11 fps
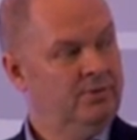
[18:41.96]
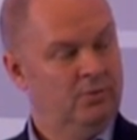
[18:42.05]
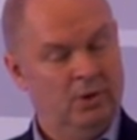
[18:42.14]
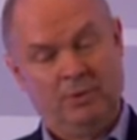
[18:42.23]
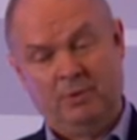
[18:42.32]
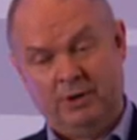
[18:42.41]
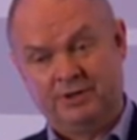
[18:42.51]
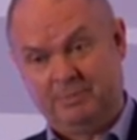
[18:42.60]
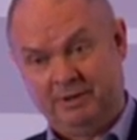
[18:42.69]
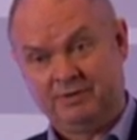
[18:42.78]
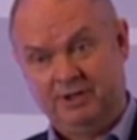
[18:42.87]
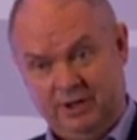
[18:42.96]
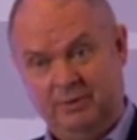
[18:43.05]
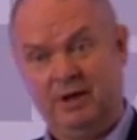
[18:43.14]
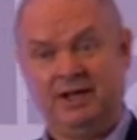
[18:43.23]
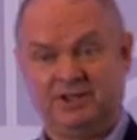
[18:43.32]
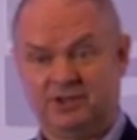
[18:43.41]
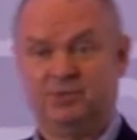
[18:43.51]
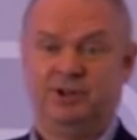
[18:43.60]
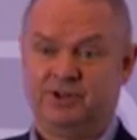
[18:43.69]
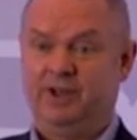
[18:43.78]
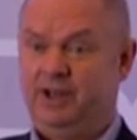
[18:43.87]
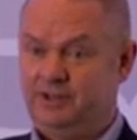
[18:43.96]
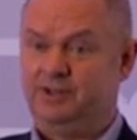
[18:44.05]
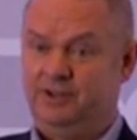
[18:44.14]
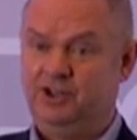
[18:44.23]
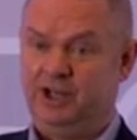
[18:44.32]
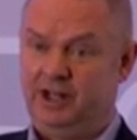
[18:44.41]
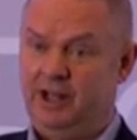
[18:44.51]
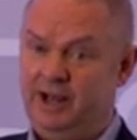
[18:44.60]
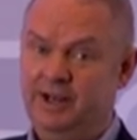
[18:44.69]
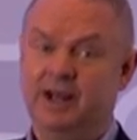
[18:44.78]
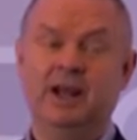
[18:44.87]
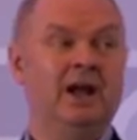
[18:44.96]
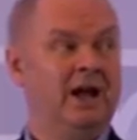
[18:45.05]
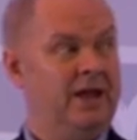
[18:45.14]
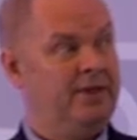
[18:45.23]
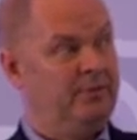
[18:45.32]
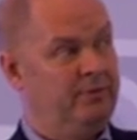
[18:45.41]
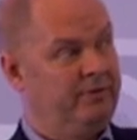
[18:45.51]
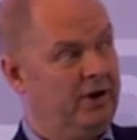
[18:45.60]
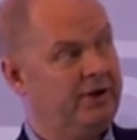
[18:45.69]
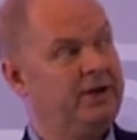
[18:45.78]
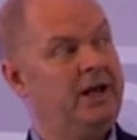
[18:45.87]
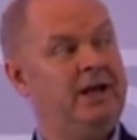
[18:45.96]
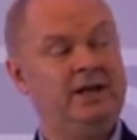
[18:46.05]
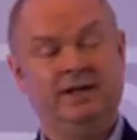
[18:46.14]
What we want to be able to do is switch that to the GLN, and then we've got a